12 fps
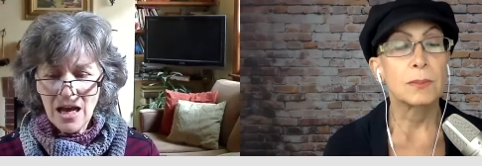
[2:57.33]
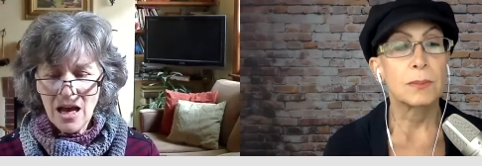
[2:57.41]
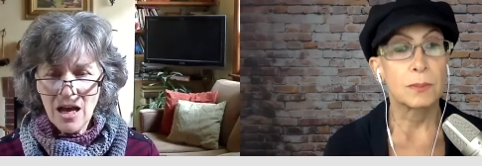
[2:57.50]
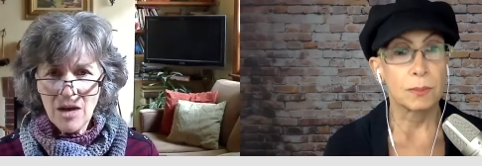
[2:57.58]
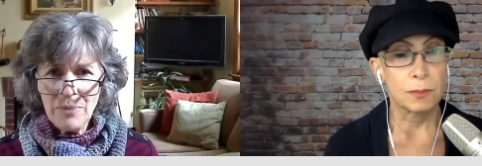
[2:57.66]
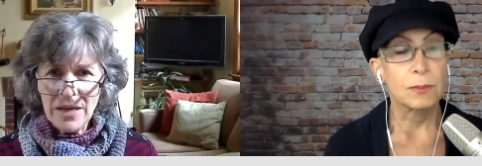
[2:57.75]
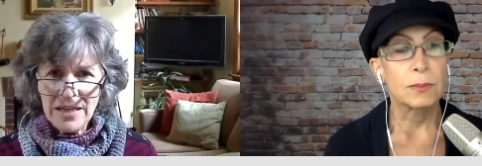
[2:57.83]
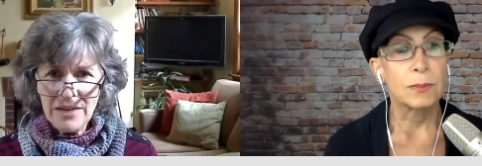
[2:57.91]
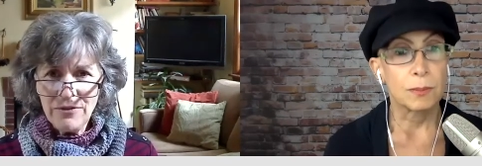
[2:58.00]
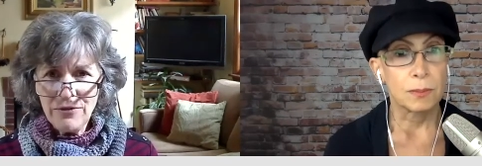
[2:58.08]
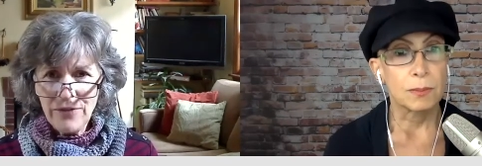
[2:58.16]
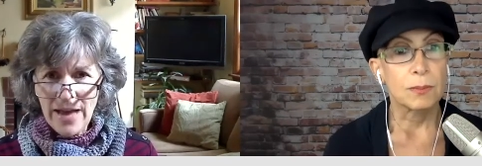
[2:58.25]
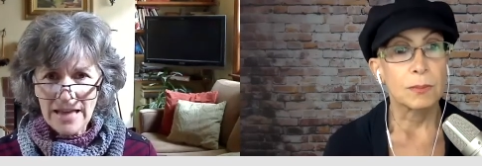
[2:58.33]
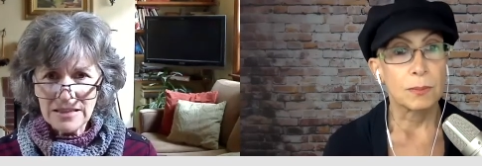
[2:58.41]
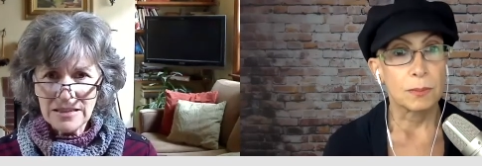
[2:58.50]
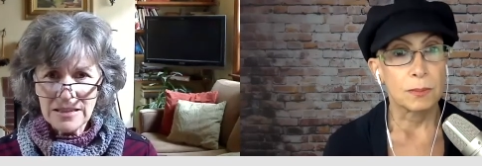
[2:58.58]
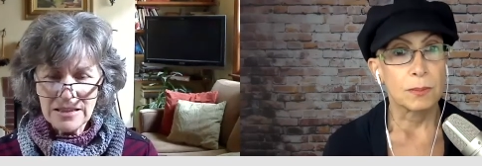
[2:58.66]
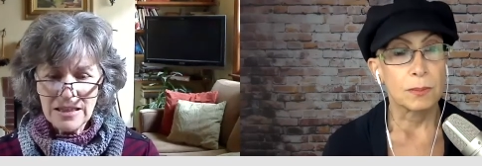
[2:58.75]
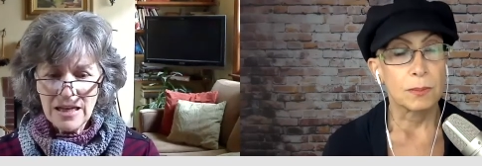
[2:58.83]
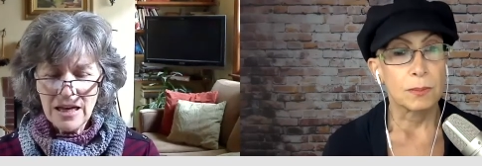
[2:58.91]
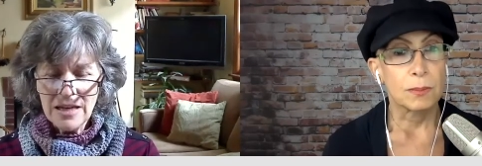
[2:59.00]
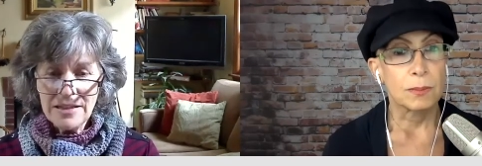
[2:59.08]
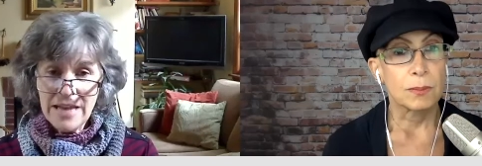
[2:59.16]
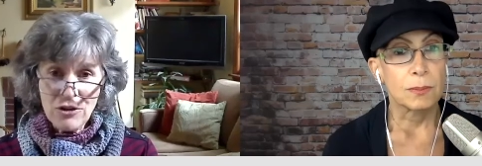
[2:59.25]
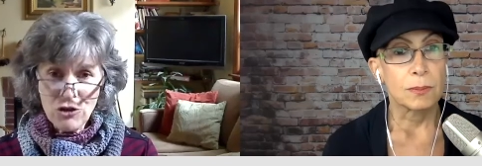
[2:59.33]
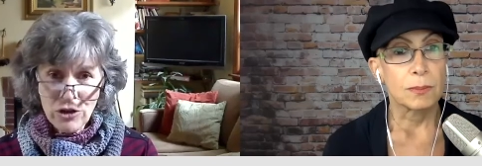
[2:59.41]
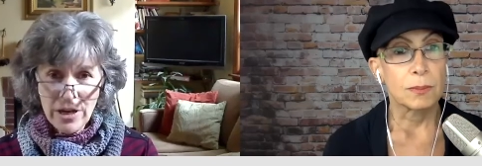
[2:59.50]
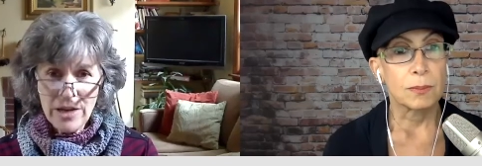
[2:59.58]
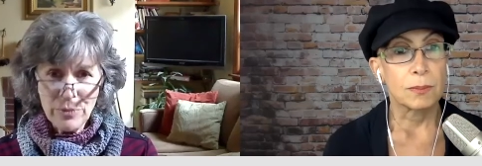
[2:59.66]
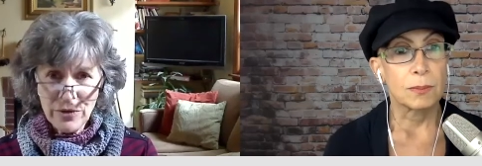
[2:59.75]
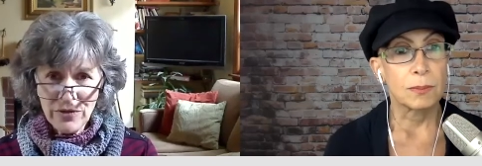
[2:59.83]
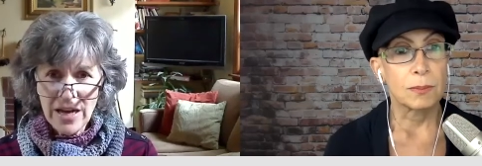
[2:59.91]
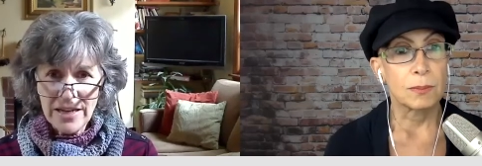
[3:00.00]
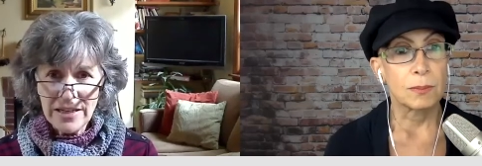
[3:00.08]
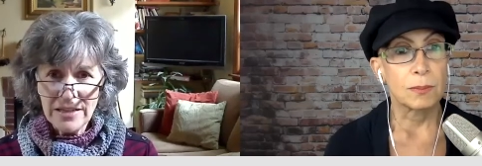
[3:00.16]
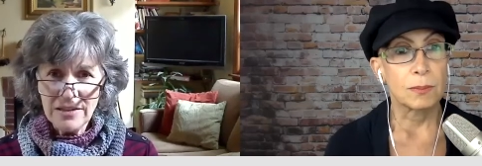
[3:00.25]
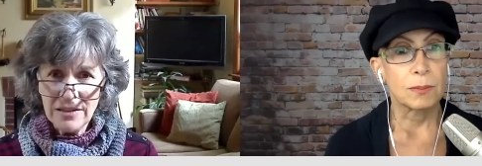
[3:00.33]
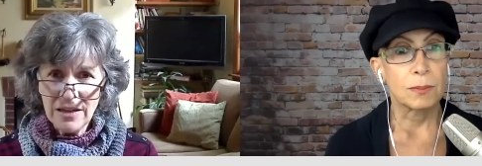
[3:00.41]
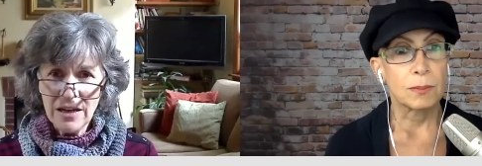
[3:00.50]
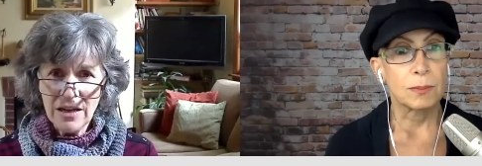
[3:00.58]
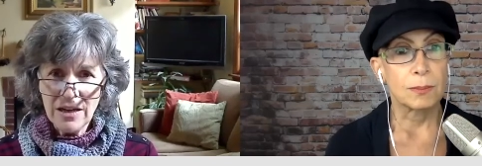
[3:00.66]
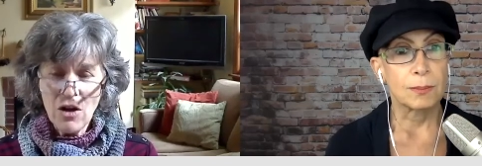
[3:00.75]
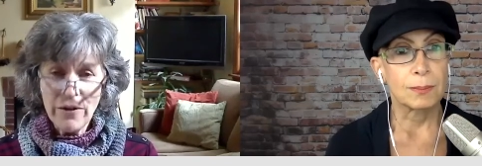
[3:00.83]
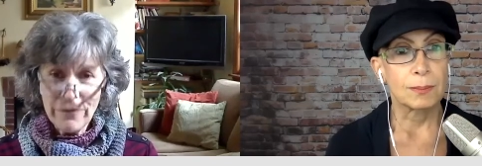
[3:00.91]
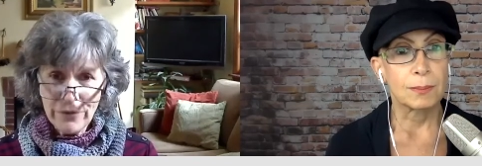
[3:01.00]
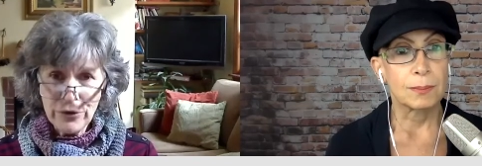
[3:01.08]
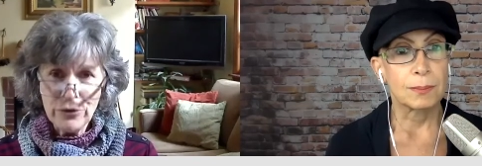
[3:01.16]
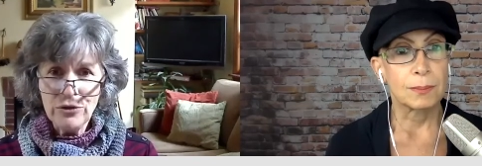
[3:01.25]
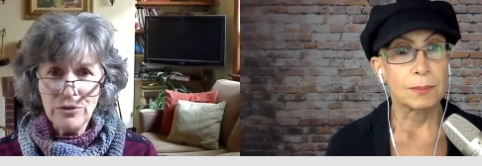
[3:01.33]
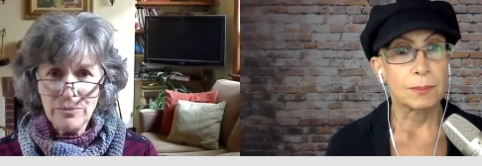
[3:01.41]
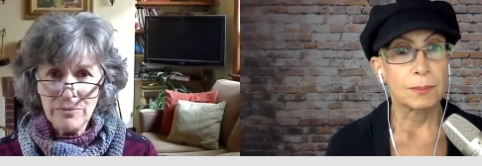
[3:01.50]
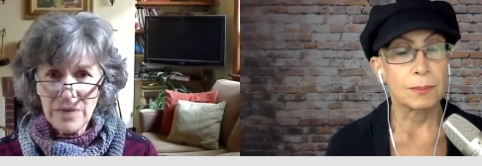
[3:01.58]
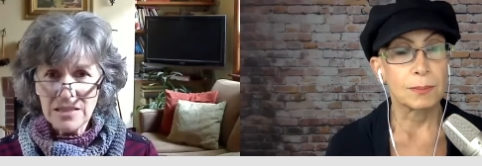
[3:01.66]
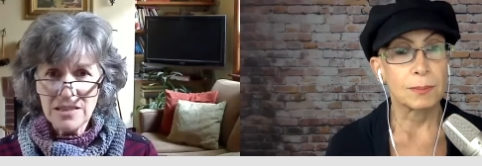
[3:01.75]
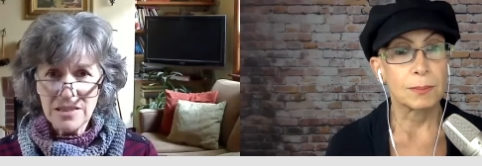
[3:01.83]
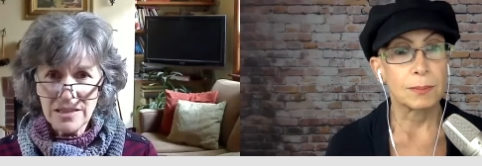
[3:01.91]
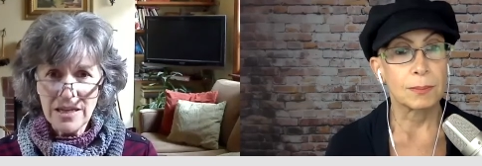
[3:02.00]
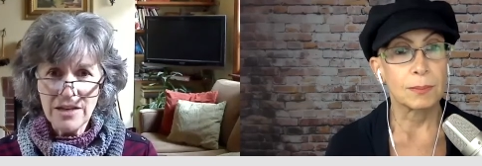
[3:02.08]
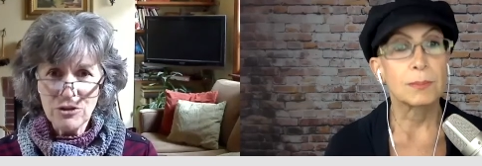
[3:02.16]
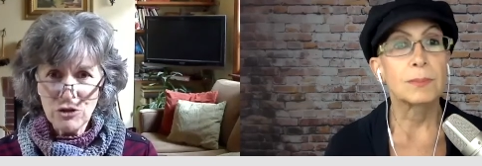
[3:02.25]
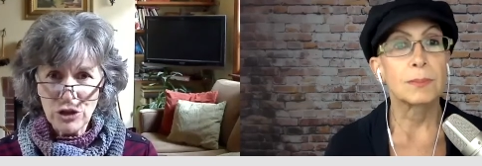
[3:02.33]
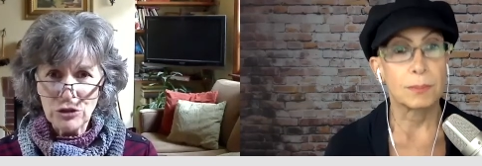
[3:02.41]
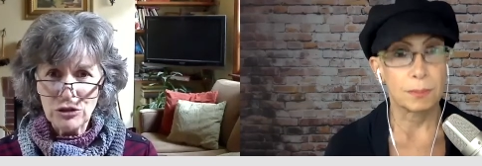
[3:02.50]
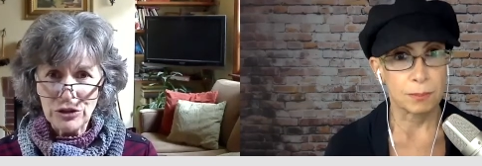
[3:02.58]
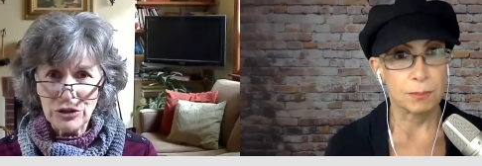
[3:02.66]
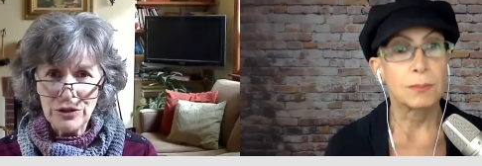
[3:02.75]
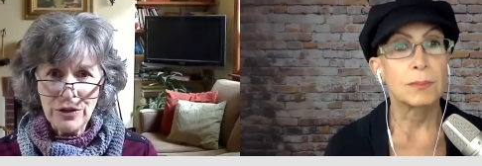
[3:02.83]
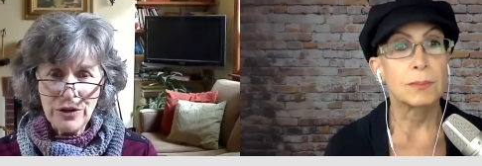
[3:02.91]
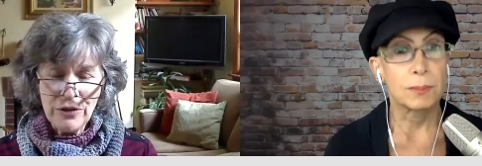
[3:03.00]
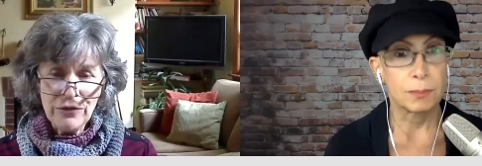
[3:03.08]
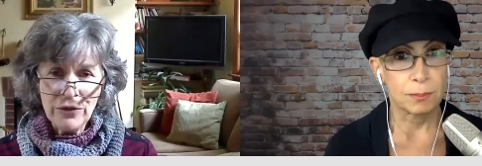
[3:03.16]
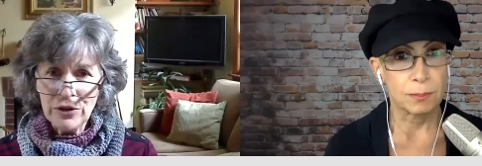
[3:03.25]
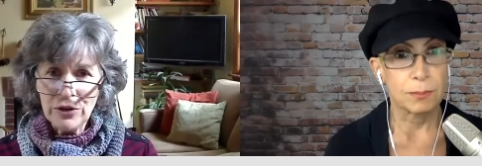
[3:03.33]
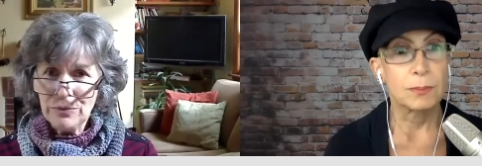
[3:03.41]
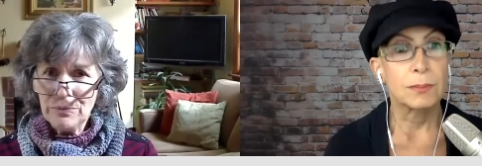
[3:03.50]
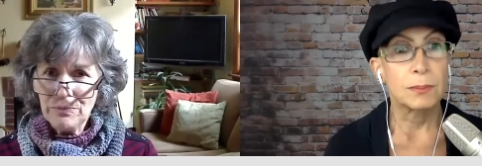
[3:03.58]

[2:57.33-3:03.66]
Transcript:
Speaker 1: Uh, but in fact, uh, nature had provided uh, our food, medicine, and shelter for